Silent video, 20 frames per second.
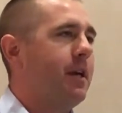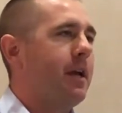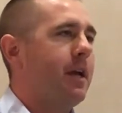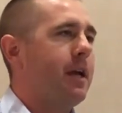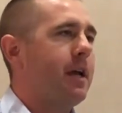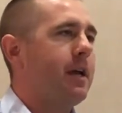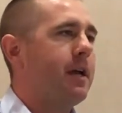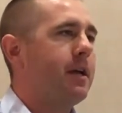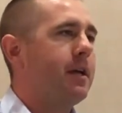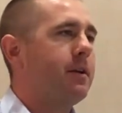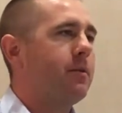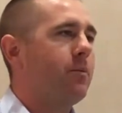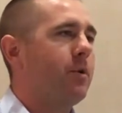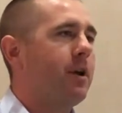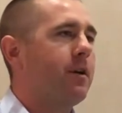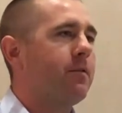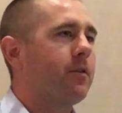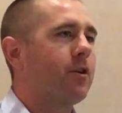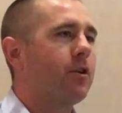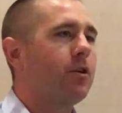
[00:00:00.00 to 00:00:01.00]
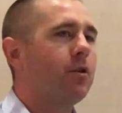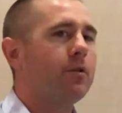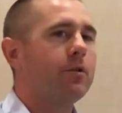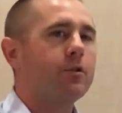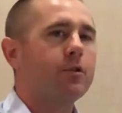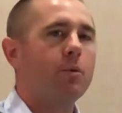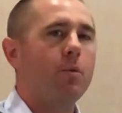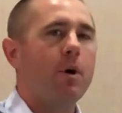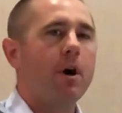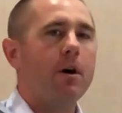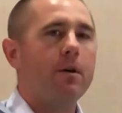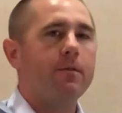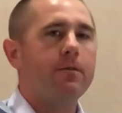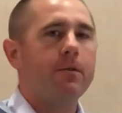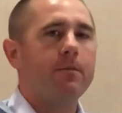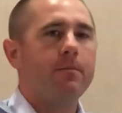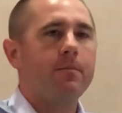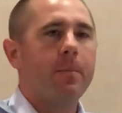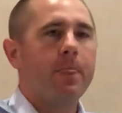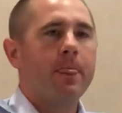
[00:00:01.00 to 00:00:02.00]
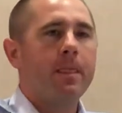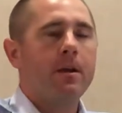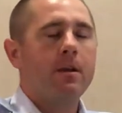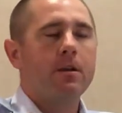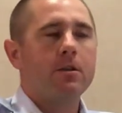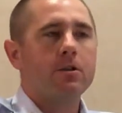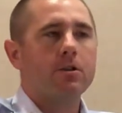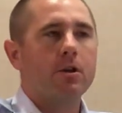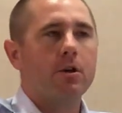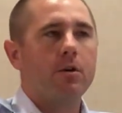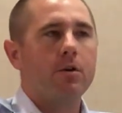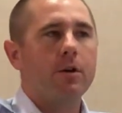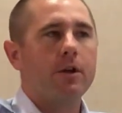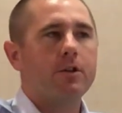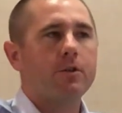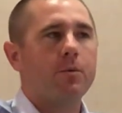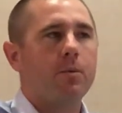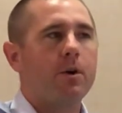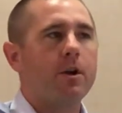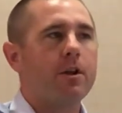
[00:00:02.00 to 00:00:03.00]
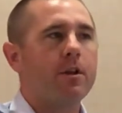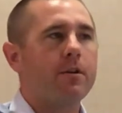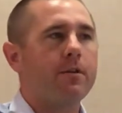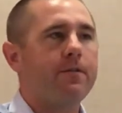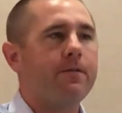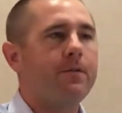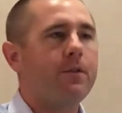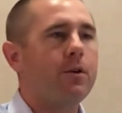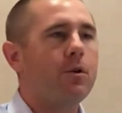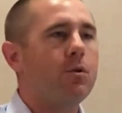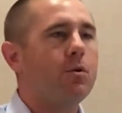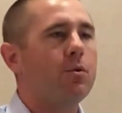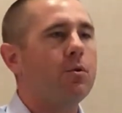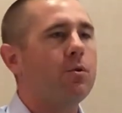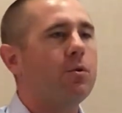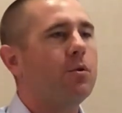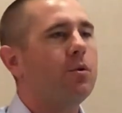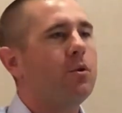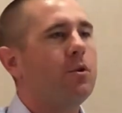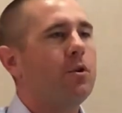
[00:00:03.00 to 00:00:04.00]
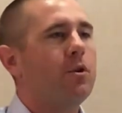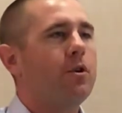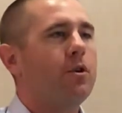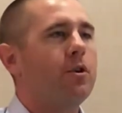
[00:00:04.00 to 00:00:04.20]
and we have a crew of 12. So it's one of the few